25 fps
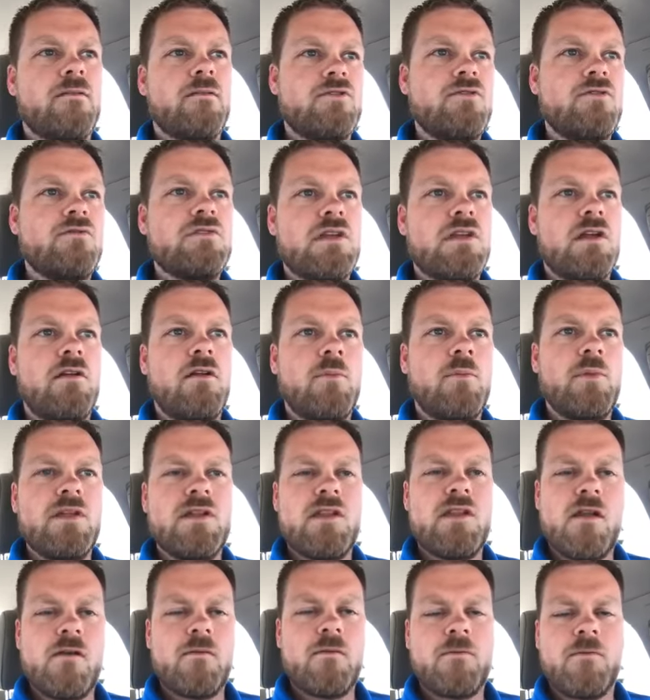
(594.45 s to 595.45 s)
too terribly
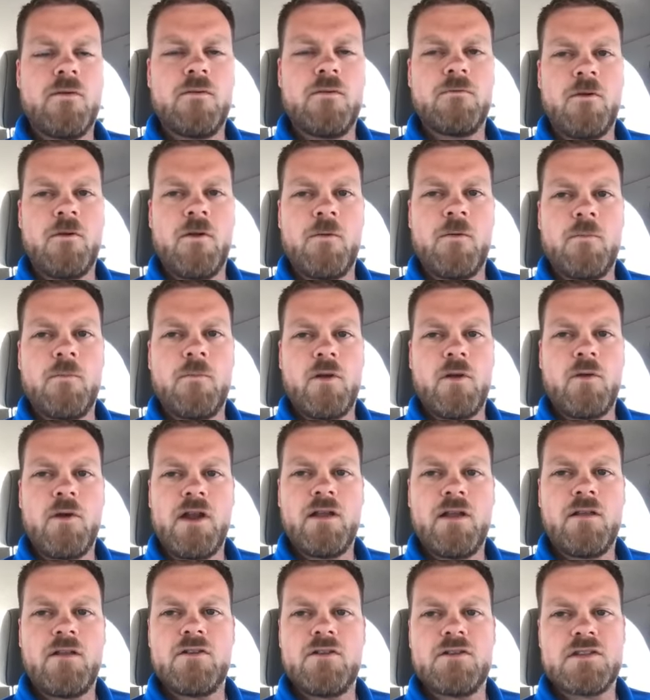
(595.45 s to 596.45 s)
different from a
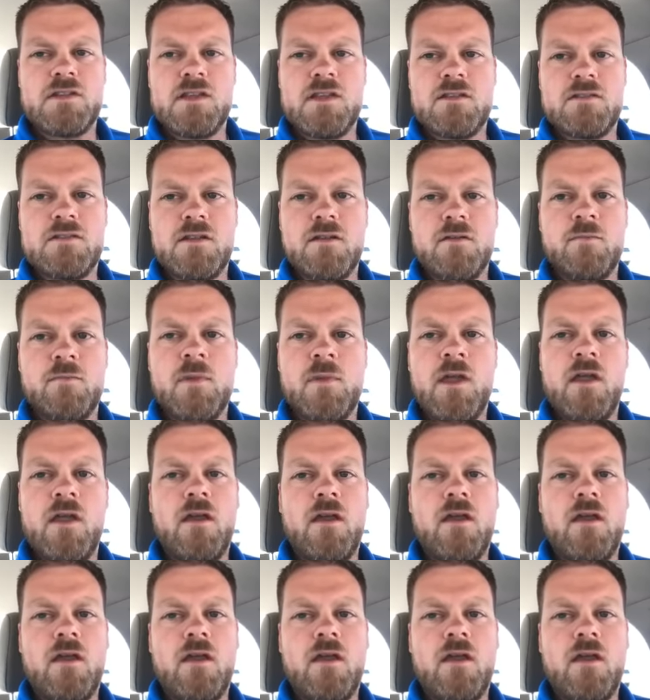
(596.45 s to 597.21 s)
regular system.